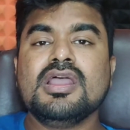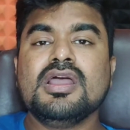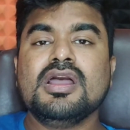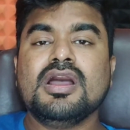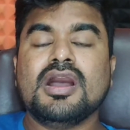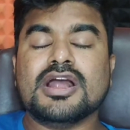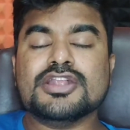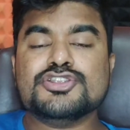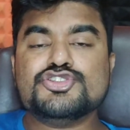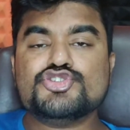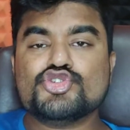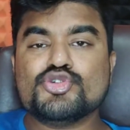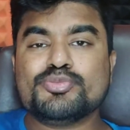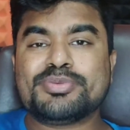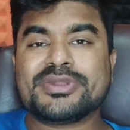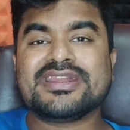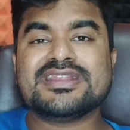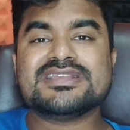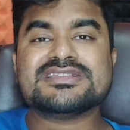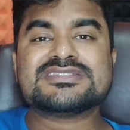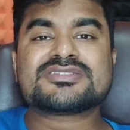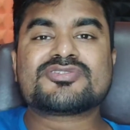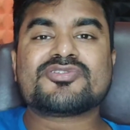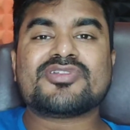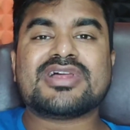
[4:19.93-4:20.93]
And Jupiter
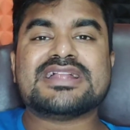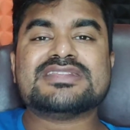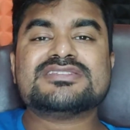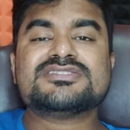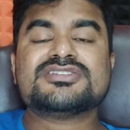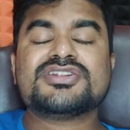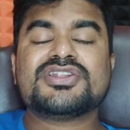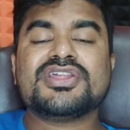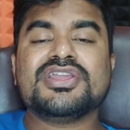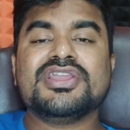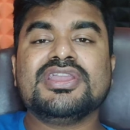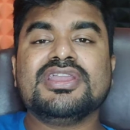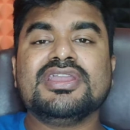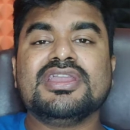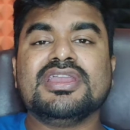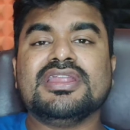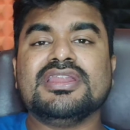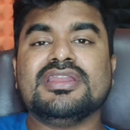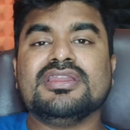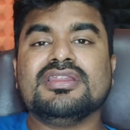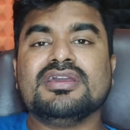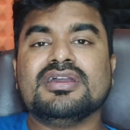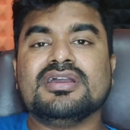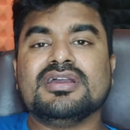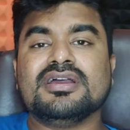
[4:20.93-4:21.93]
is transiting
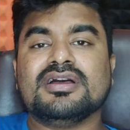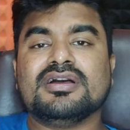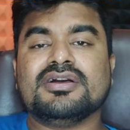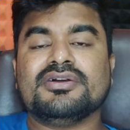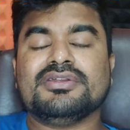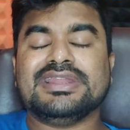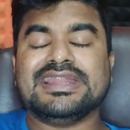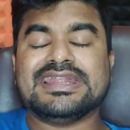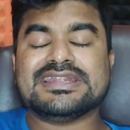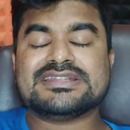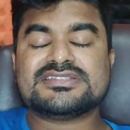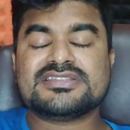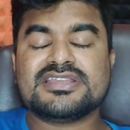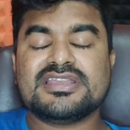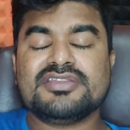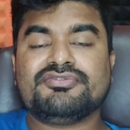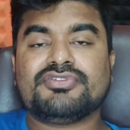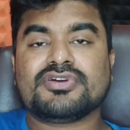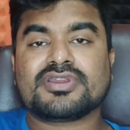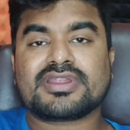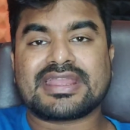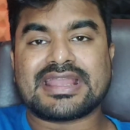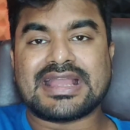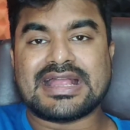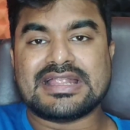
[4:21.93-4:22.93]
in, let's say
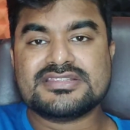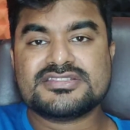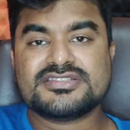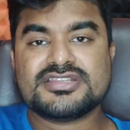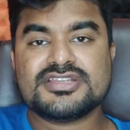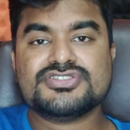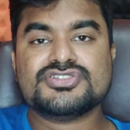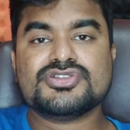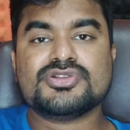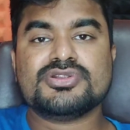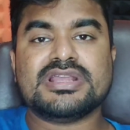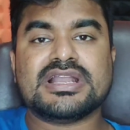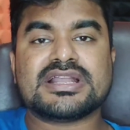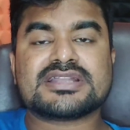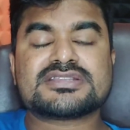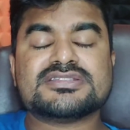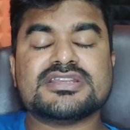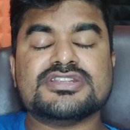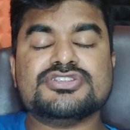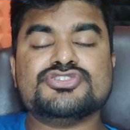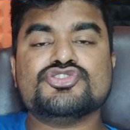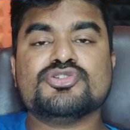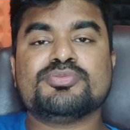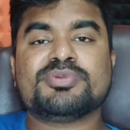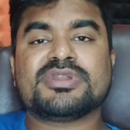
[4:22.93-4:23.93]
for Cancer zodiac
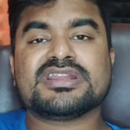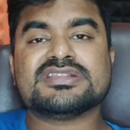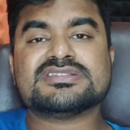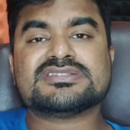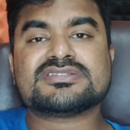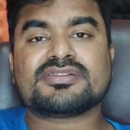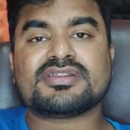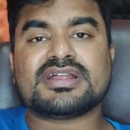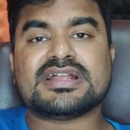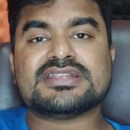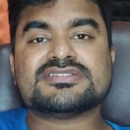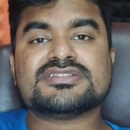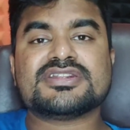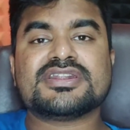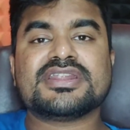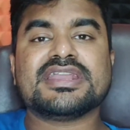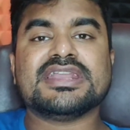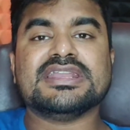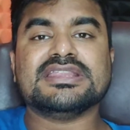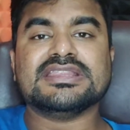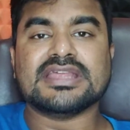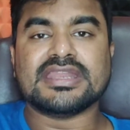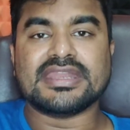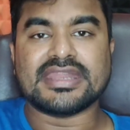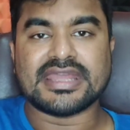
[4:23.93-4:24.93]
sign, Jupiter is transiting
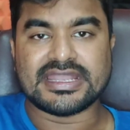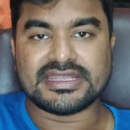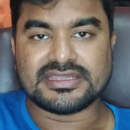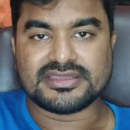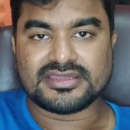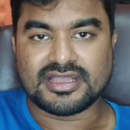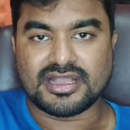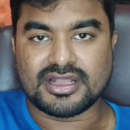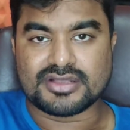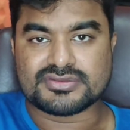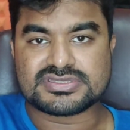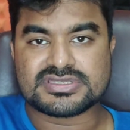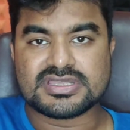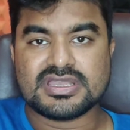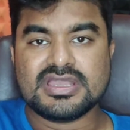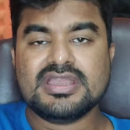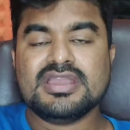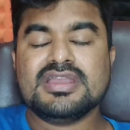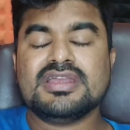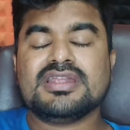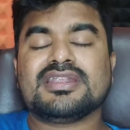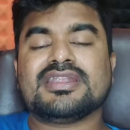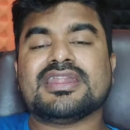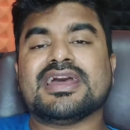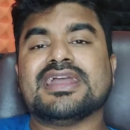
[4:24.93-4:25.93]
in the 9th house.
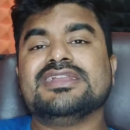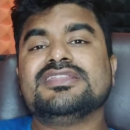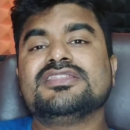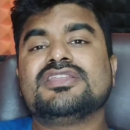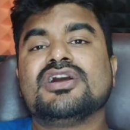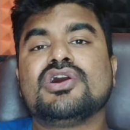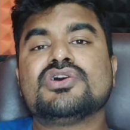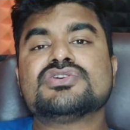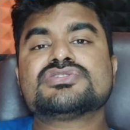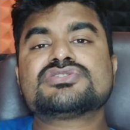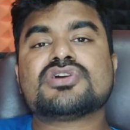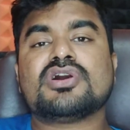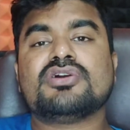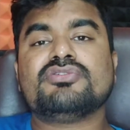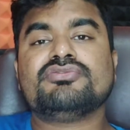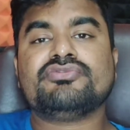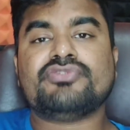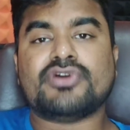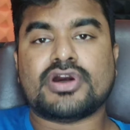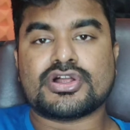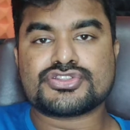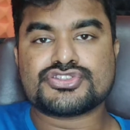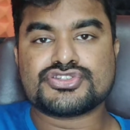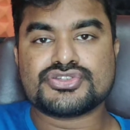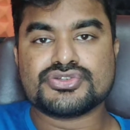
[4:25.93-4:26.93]
9th house of
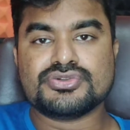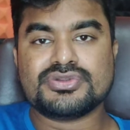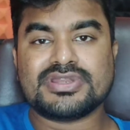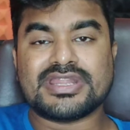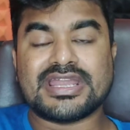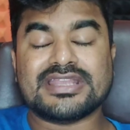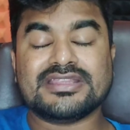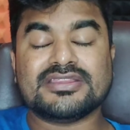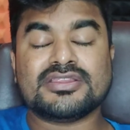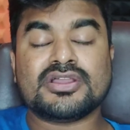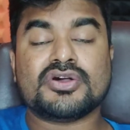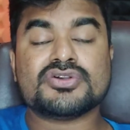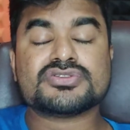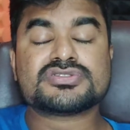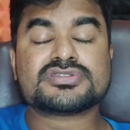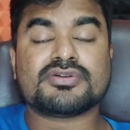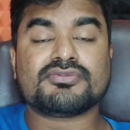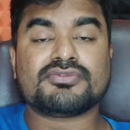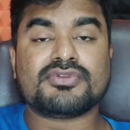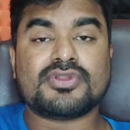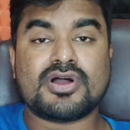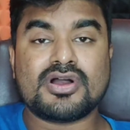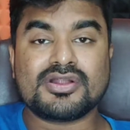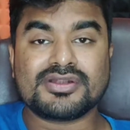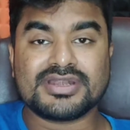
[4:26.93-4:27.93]
fortune, 9th house of
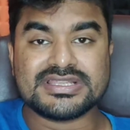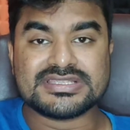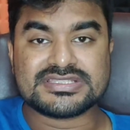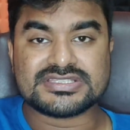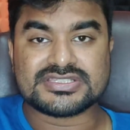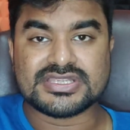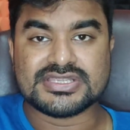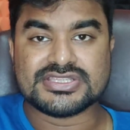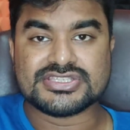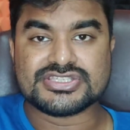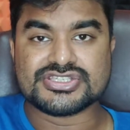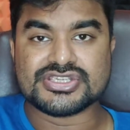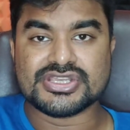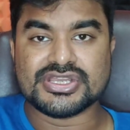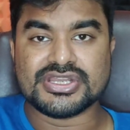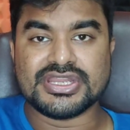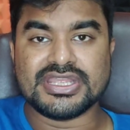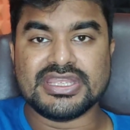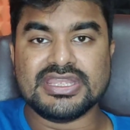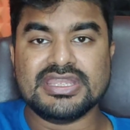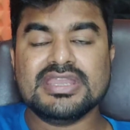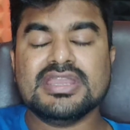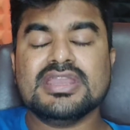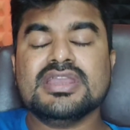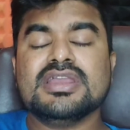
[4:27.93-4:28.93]
long distance
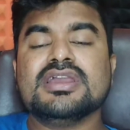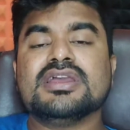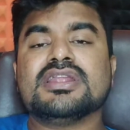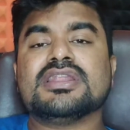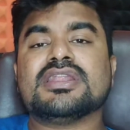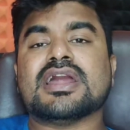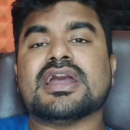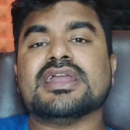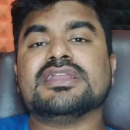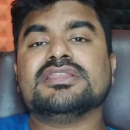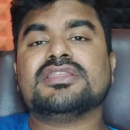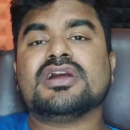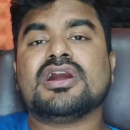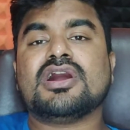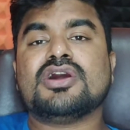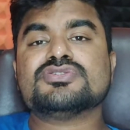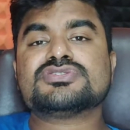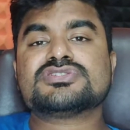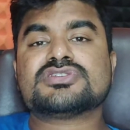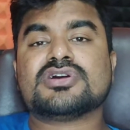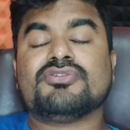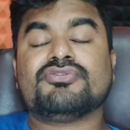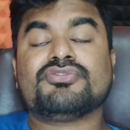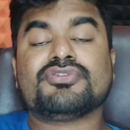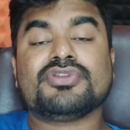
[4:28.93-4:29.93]
journey, 9th house
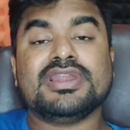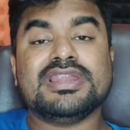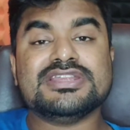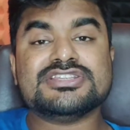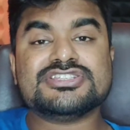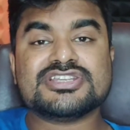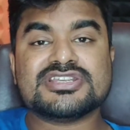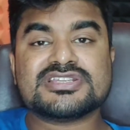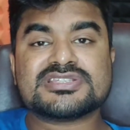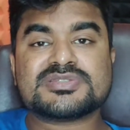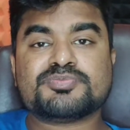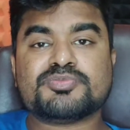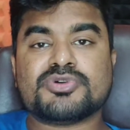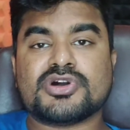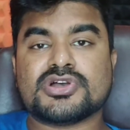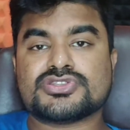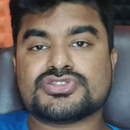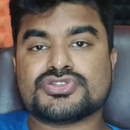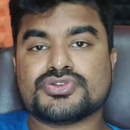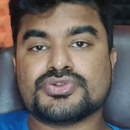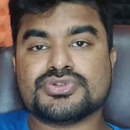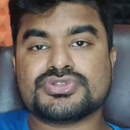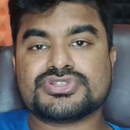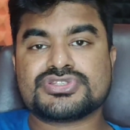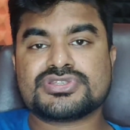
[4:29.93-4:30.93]
of religious
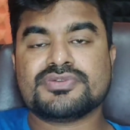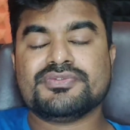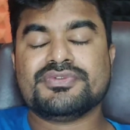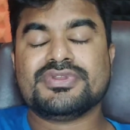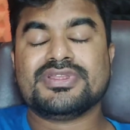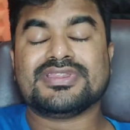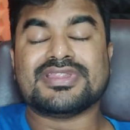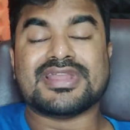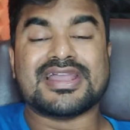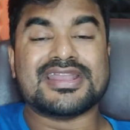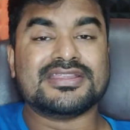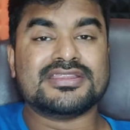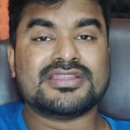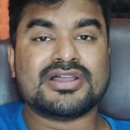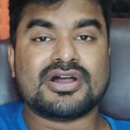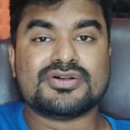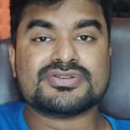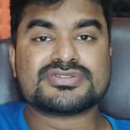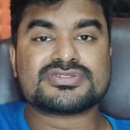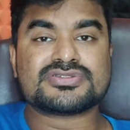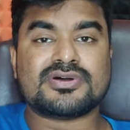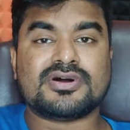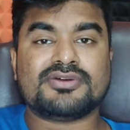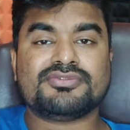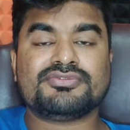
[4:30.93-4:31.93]
pursuits, 9th
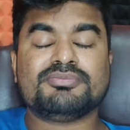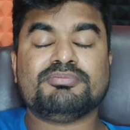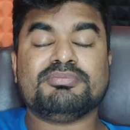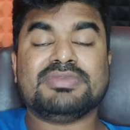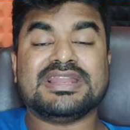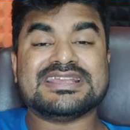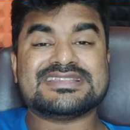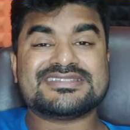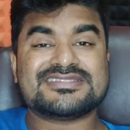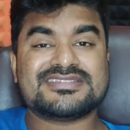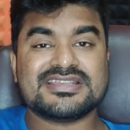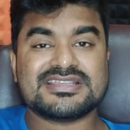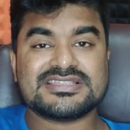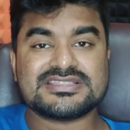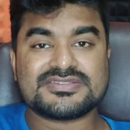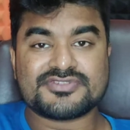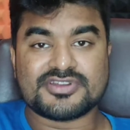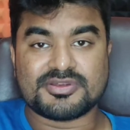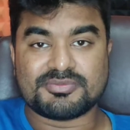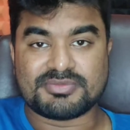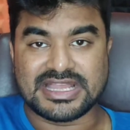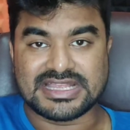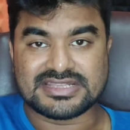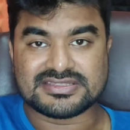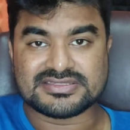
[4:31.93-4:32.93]
house of blessings
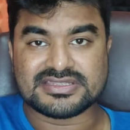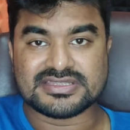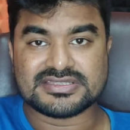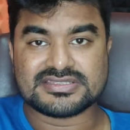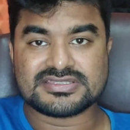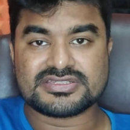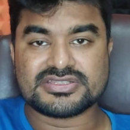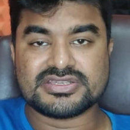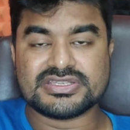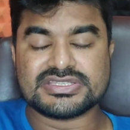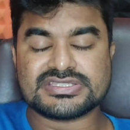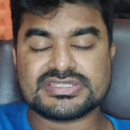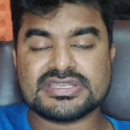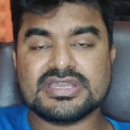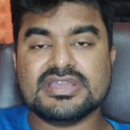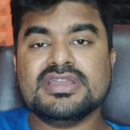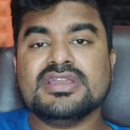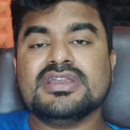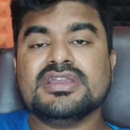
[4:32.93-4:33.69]
from ancestors,